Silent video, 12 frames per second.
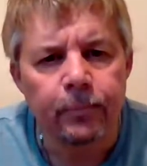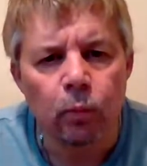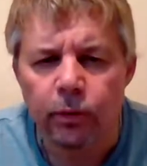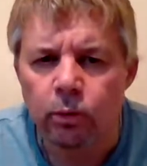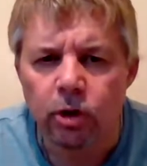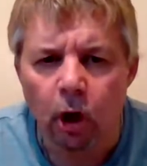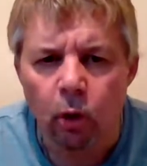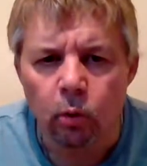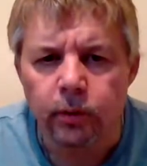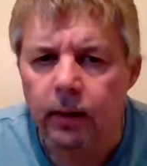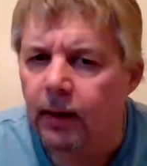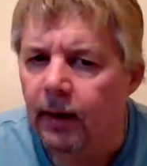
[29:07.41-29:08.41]
Were you
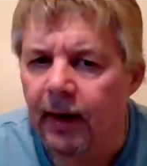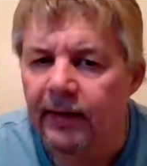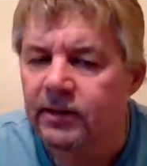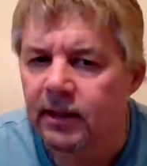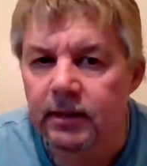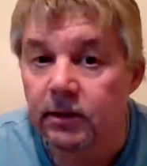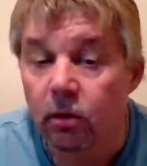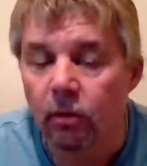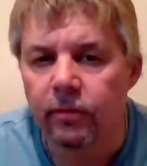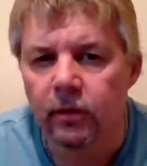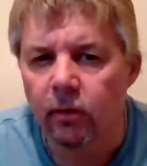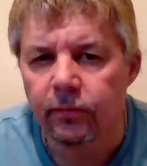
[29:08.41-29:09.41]
told? I've said this
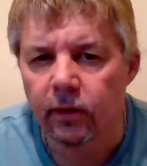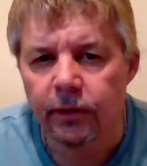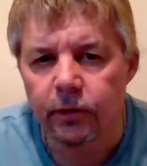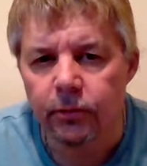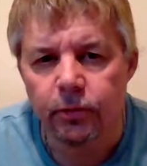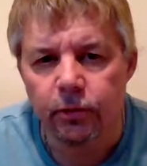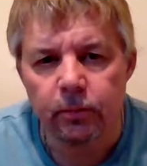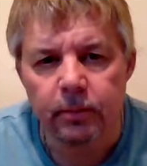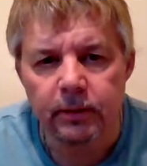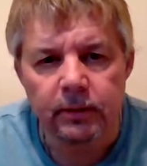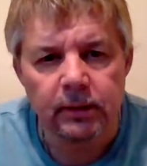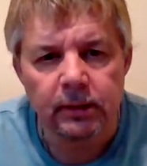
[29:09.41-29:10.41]
over and over on YouTube.
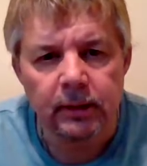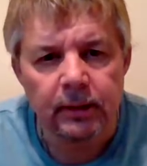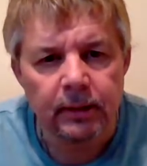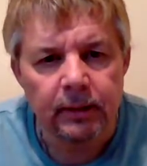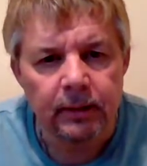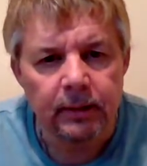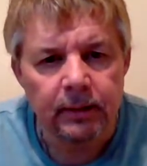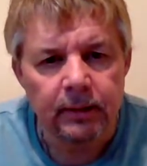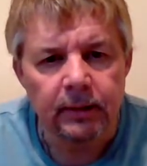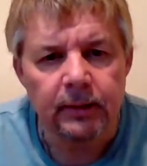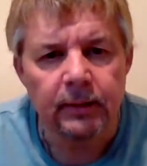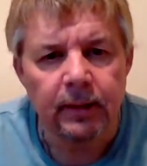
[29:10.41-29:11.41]

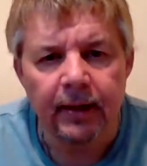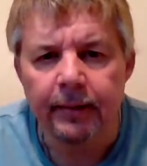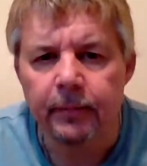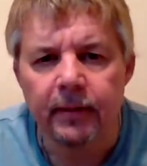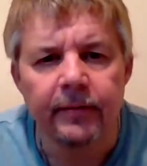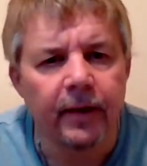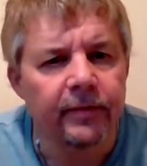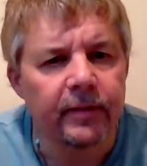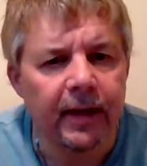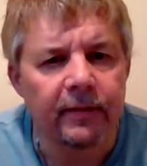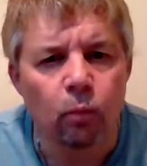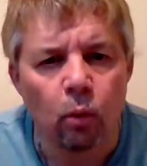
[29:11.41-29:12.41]
I believe I even
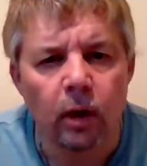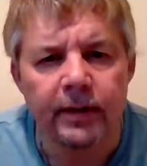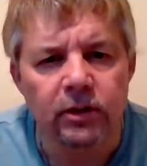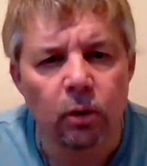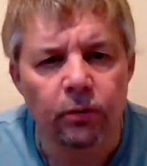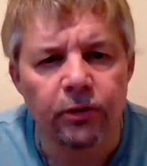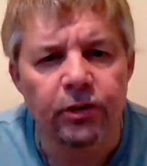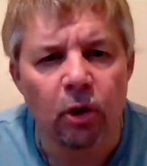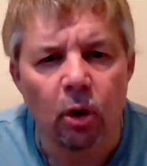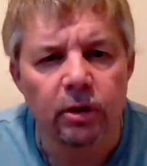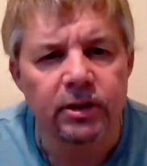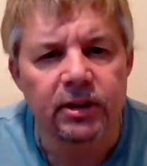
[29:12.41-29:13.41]
have one that's called the
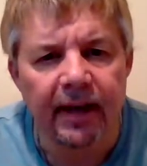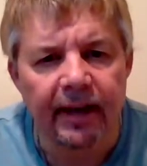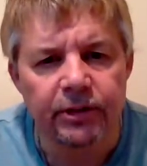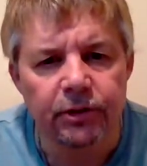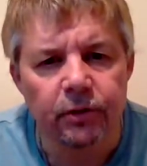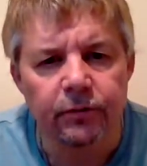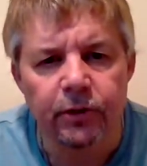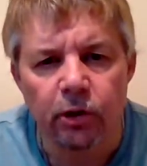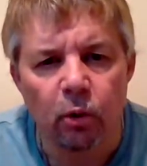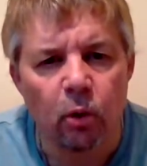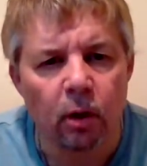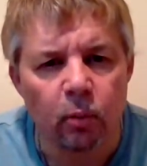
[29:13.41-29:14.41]
Dog Snatcher of New
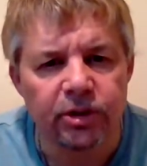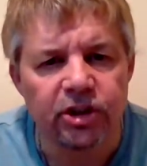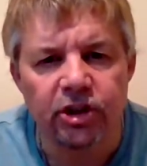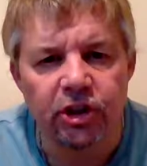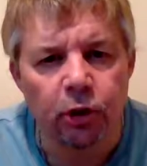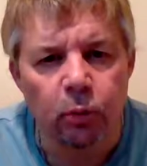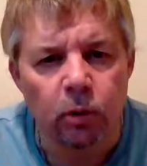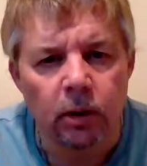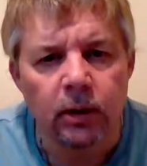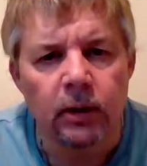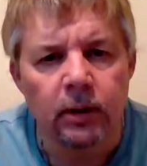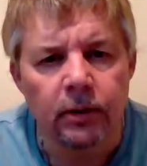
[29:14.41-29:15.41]
York, which is you.
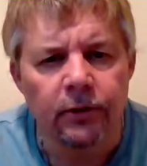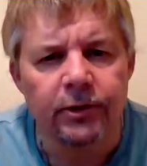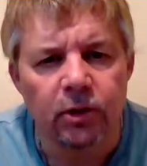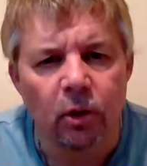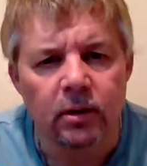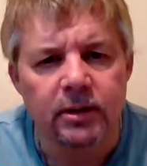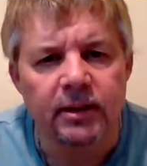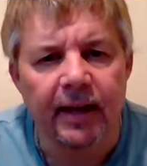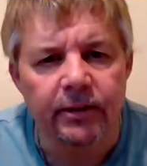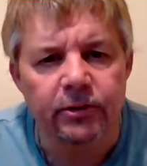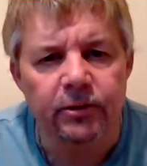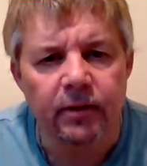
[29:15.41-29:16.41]
You're a dog
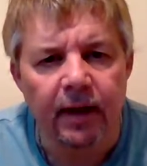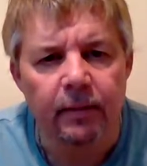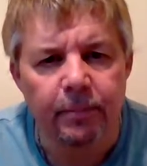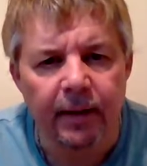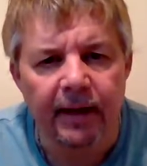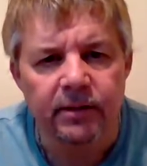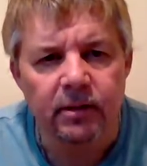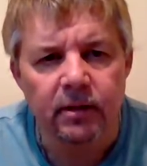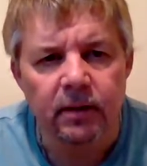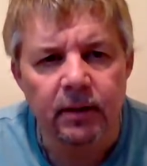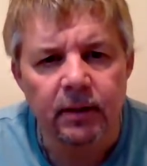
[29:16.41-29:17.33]
snatcher, Todd Baxter.